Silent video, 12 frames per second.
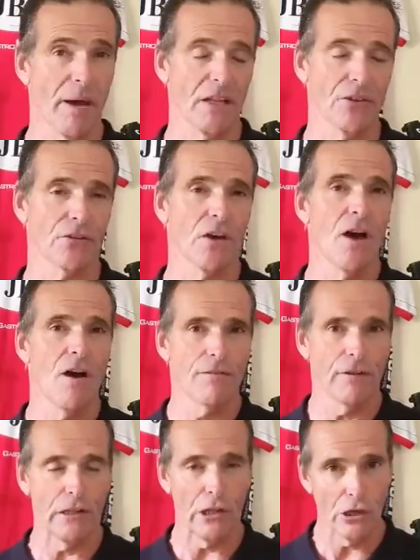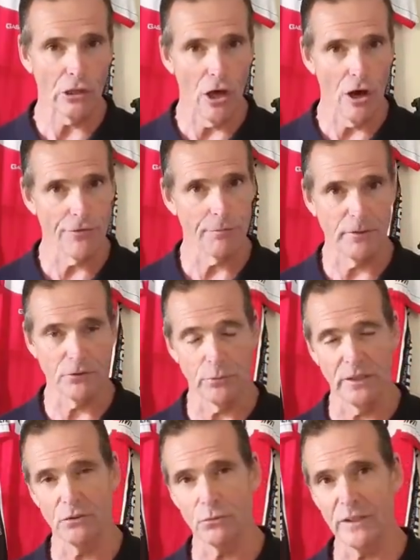balance for long life
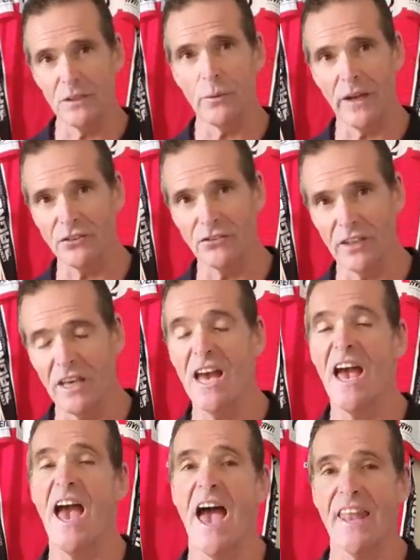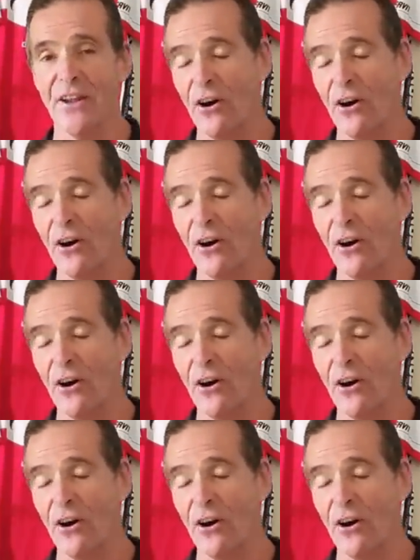between re-waxing and